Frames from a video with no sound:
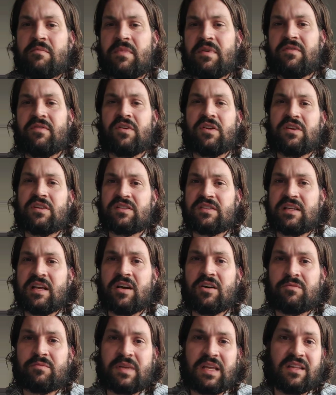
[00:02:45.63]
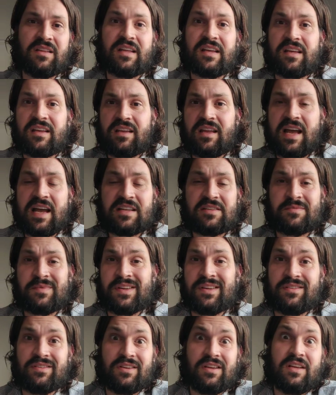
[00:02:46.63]
If you just tell me, ask
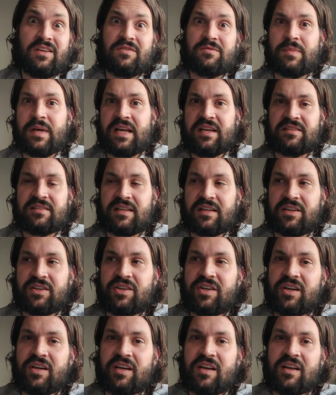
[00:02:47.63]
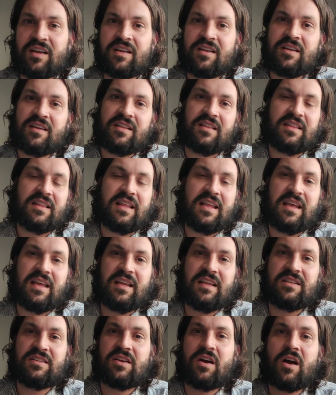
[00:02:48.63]
me, is my essay good?
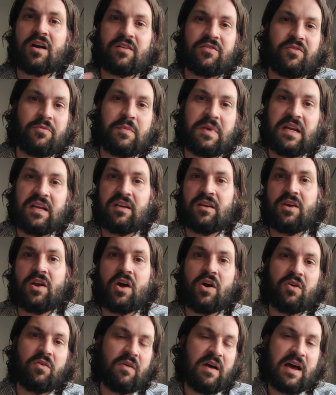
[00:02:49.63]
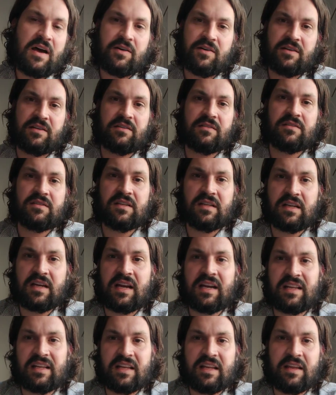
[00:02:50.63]
It's hard for me to know how to
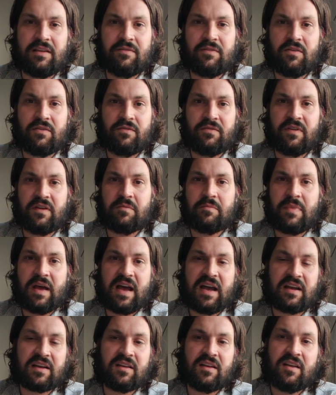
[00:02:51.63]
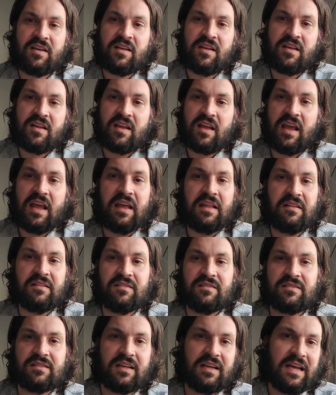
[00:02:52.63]
kind of give you feedback
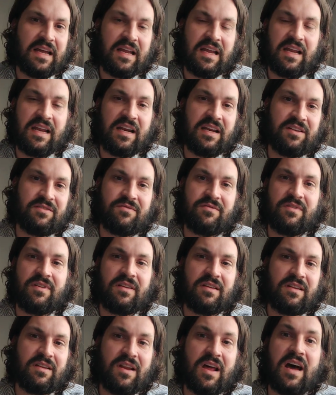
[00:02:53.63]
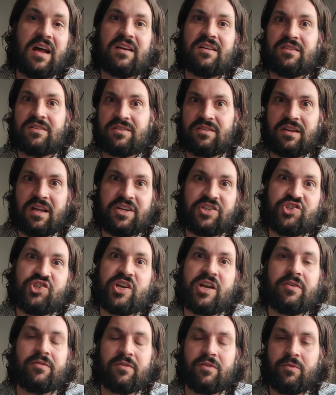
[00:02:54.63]
and in not a
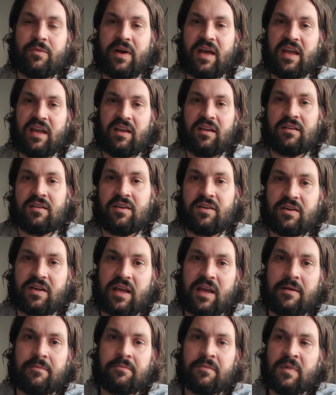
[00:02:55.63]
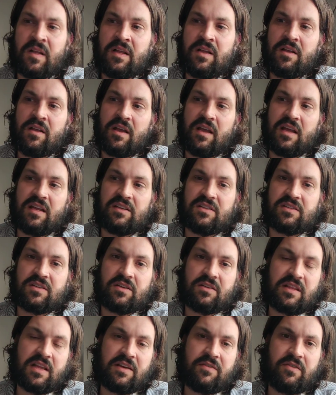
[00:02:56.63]
general way, okay? And
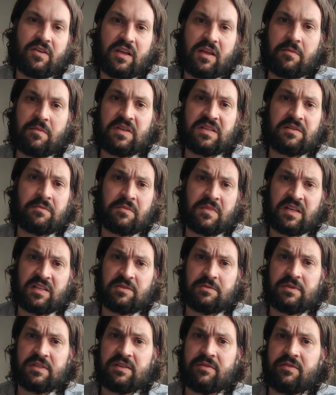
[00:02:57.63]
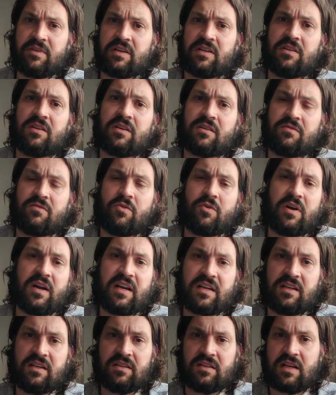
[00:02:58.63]
so that if you give me something specific to look for,
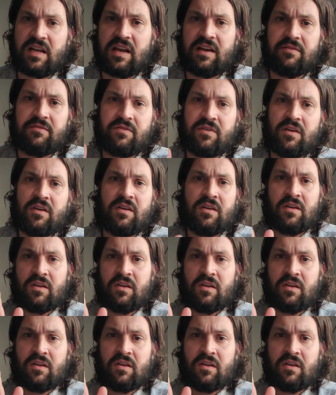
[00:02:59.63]
I can kind of,